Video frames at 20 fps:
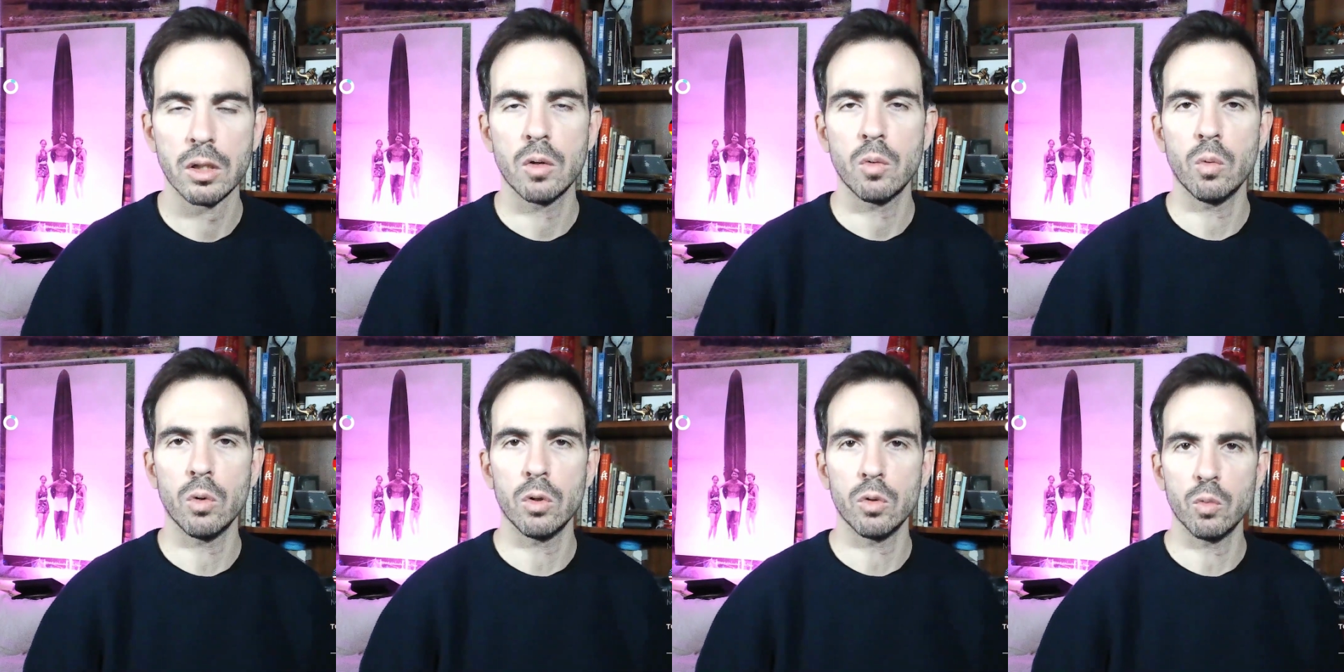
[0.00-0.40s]

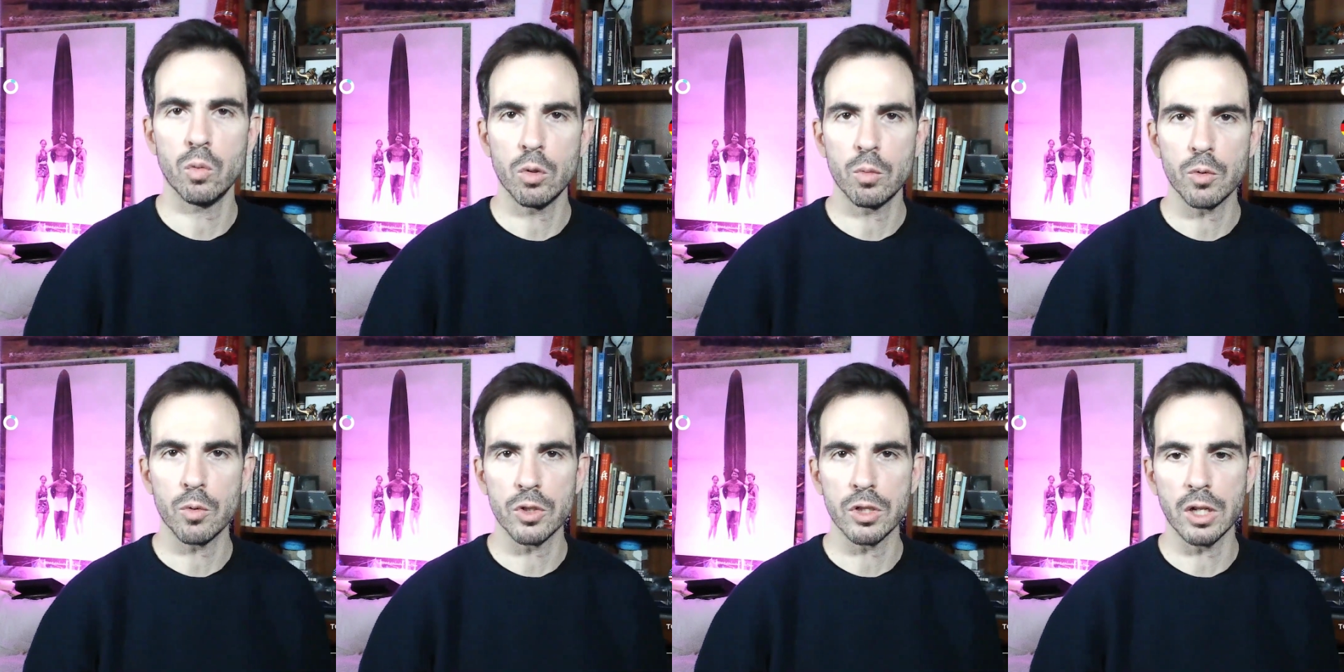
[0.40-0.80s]

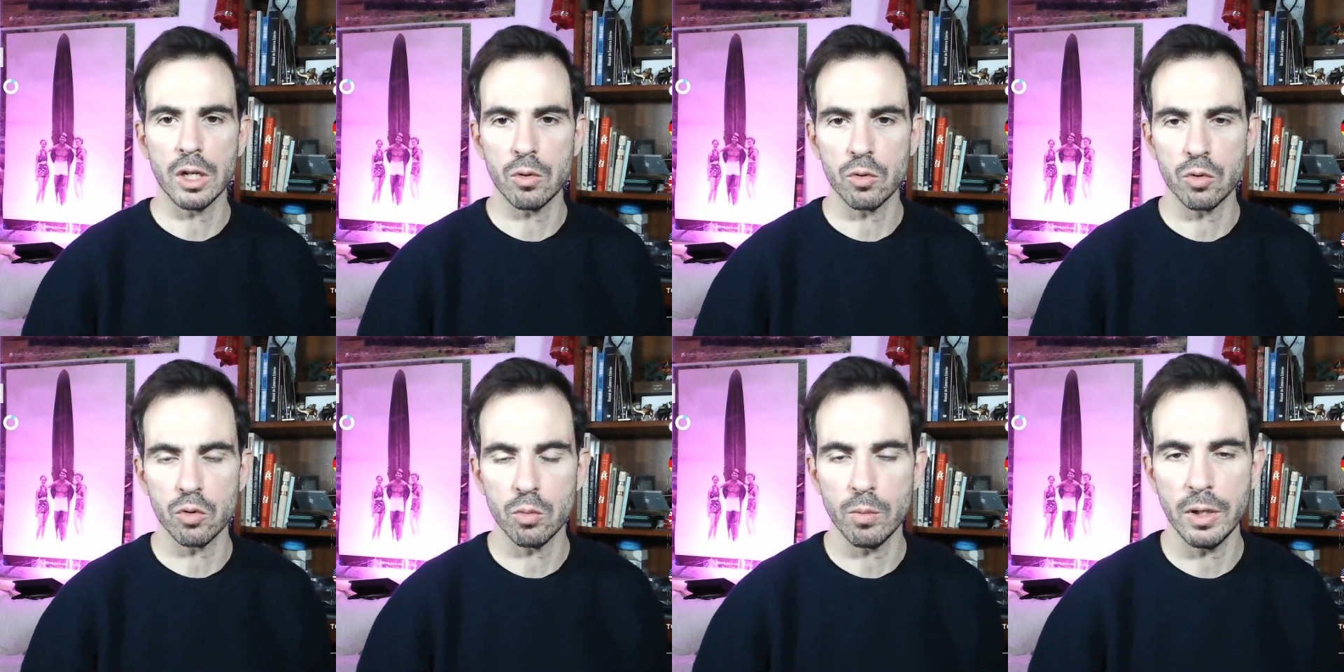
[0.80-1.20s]
WordPress
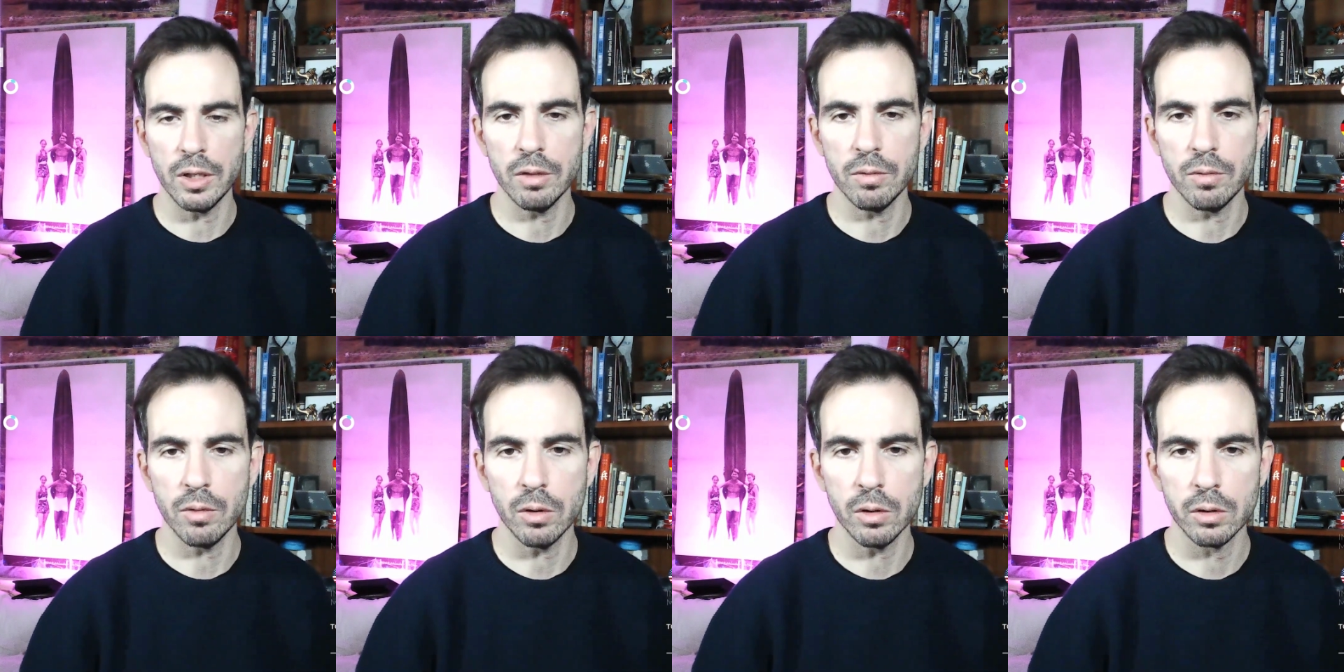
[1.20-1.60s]
allows you by
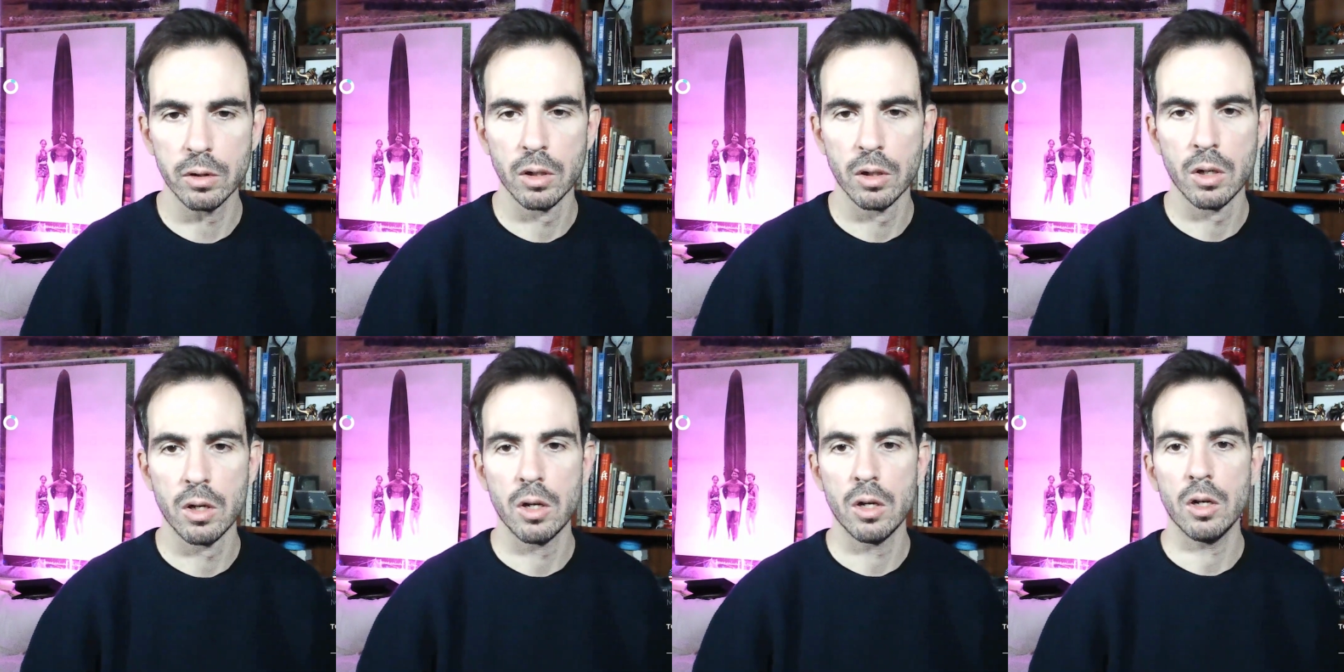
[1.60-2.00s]
default,
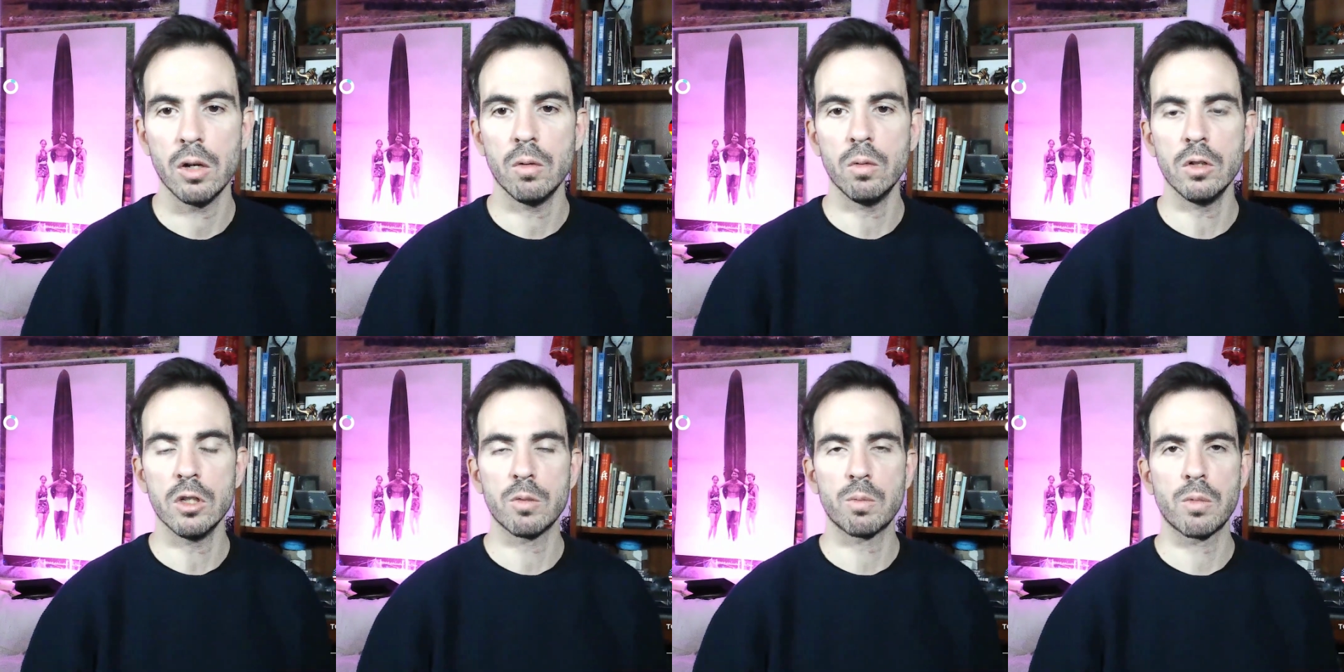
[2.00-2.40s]

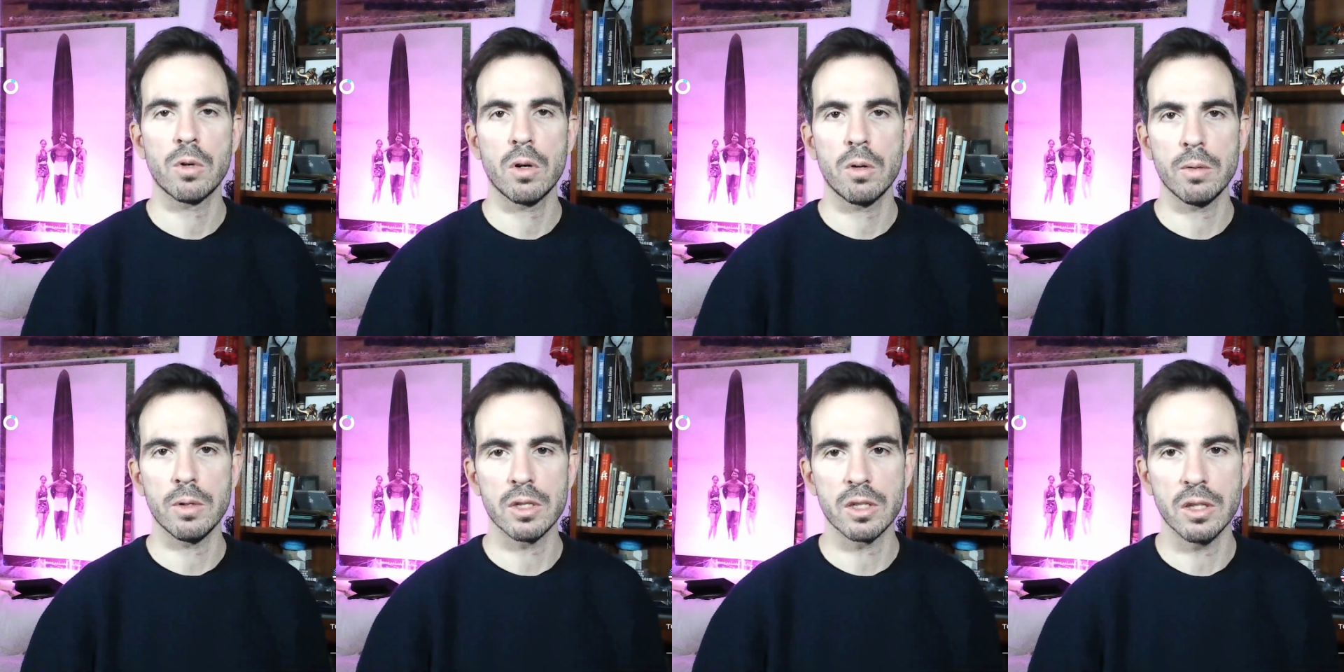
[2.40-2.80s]
which
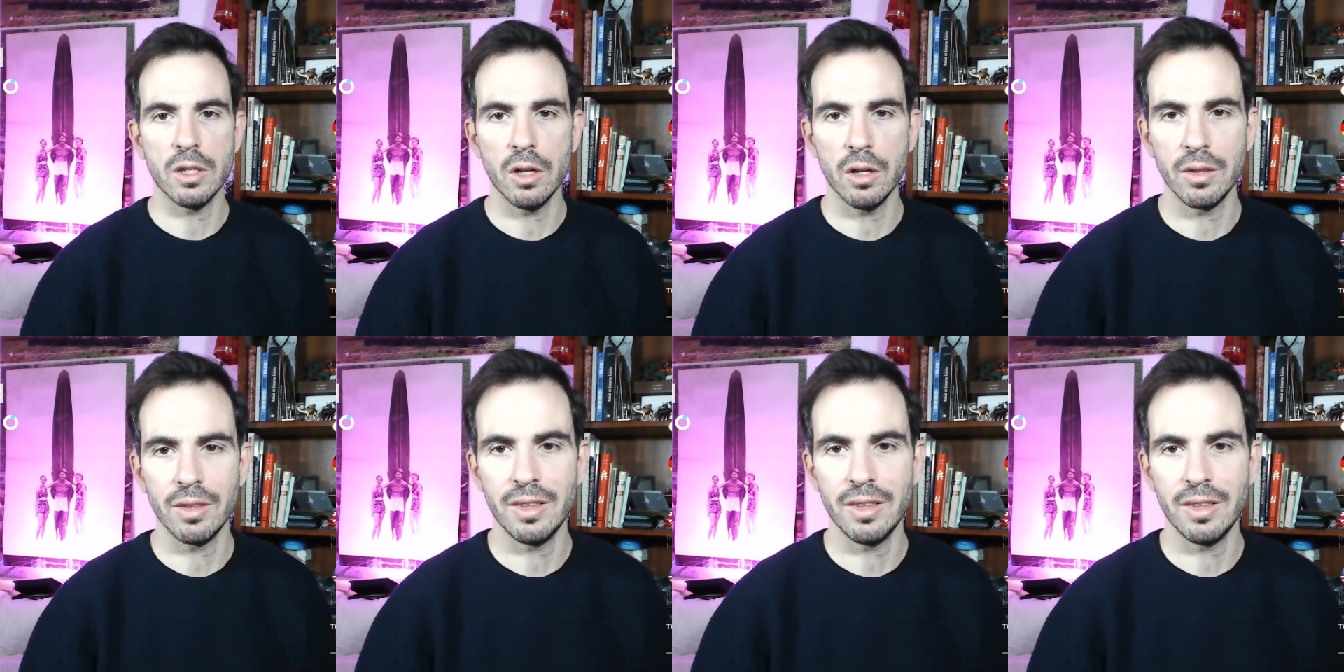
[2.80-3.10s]
probably is not